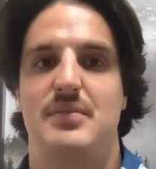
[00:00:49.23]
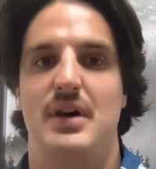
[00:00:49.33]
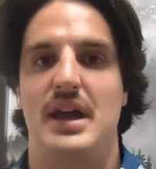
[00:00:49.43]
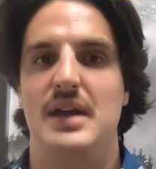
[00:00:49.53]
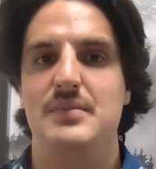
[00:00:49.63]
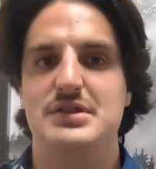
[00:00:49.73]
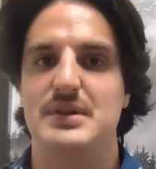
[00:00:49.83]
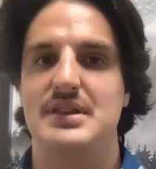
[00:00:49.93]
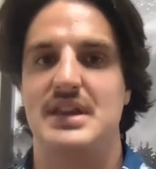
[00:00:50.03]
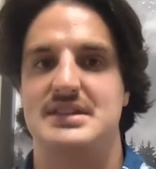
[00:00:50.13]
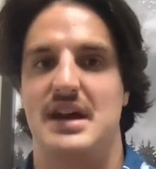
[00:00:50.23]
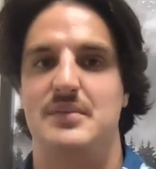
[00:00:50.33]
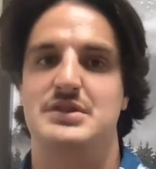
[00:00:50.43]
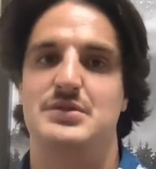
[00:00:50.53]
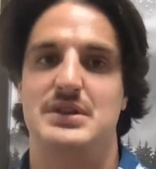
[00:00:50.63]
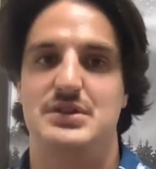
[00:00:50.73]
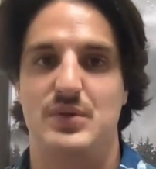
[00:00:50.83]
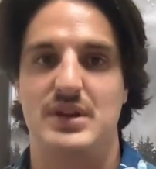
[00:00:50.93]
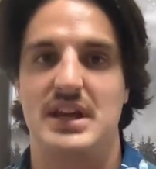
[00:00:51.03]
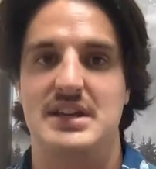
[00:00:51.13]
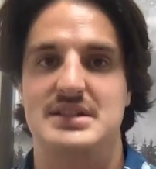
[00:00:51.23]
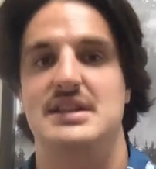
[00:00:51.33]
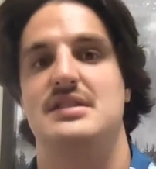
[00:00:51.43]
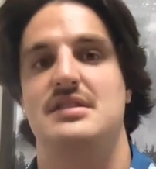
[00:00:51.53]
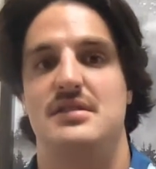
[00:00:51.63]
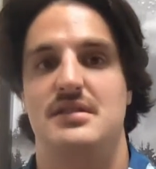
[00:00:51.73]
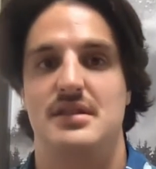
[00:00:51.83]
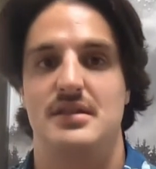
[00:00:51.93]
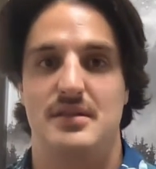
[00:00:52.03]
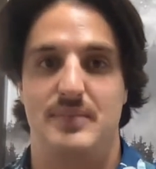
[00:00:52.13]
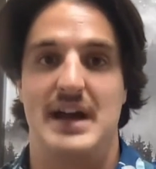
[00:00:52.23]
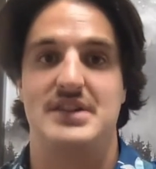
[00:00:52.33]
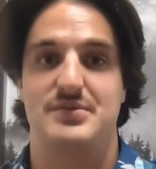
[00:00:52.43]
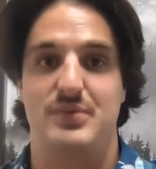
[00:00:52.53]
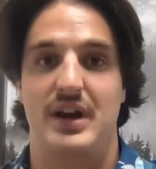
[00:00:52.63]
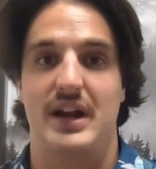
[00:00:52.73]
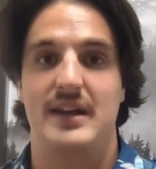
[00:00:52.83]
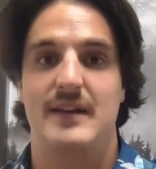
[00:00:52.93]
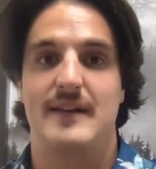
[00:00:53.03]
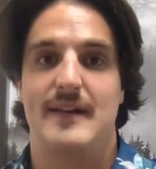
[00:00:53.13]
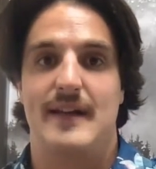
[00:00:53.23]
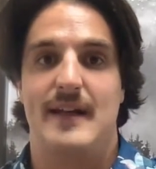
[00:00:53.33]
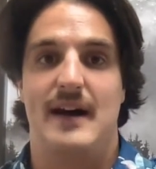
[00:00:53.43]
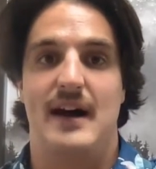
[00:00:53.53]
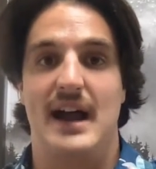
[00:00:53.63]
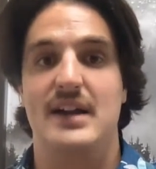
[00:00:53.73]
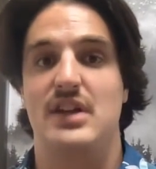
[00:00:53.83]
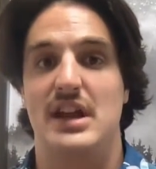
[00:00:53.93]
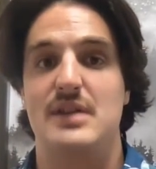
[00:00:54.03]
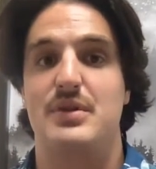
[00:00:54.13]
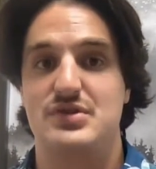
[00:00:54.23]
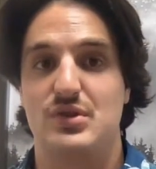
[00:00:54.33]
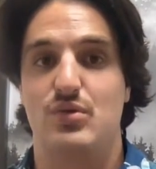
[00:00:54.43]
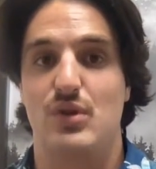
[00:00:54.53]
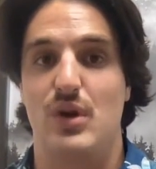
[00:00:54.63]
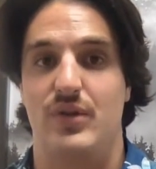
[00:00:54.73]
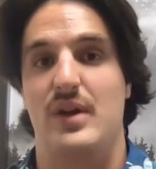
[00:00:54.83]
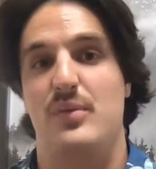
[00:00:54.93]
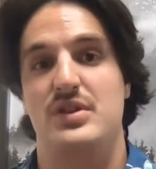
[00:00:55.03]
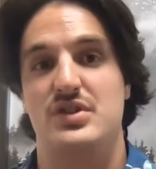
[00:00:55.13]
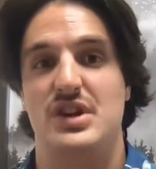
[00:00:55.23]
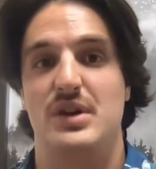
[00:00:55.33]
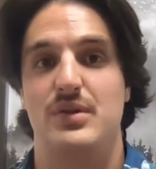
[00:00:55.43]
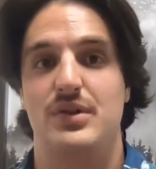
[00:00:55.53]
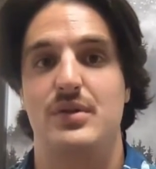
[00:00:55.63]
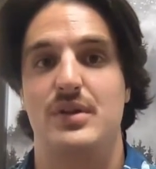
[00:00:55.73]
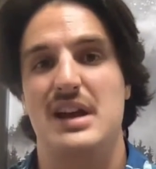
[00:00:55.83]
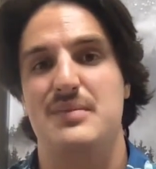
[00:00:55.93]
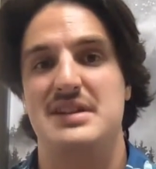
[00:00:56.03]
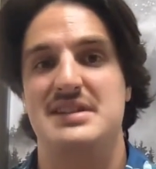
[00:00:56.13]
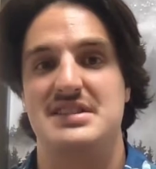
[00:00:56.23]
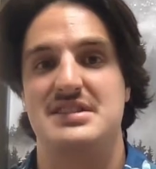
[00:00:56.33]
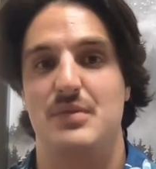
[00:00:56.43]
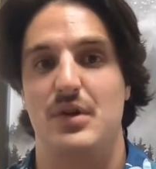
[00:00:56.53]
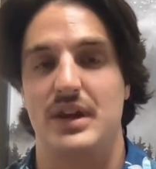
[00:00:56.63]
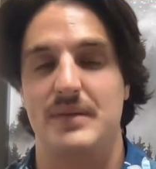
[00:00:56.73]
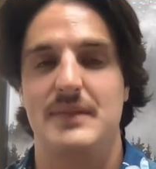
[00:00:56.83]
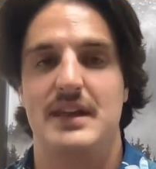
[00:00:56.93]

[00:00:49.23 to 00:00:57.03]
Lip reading: But in between that time, between 2018, the past spring, I had a lot of personal growth, and I wanted to share with you kind of my testimony.